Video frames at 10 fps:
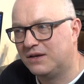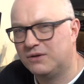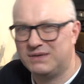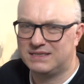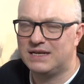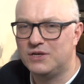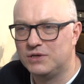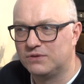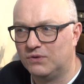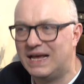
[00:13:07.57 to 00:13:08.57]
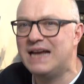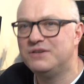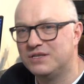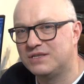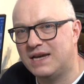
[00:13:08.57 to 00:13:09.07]
Well, I say useful,
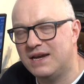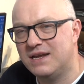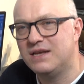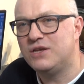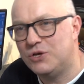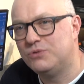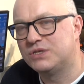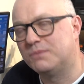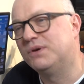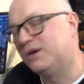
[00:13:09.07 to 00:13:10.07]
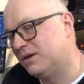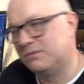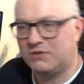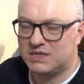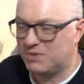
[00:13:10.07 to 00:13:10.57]
entertaining use to put
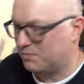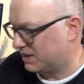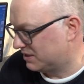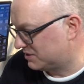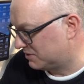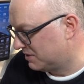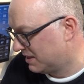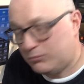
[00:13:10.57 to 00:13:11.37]
a Raspberry Pi to.